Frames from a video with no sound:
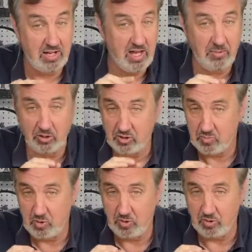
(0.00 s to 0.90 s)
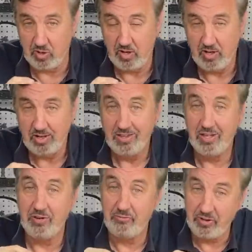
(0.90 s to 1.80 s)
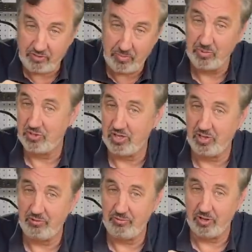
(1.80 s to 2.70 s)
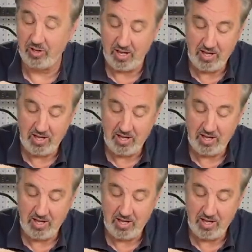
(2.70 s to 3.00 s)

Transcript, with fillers: it came out smoother than a 50% infill.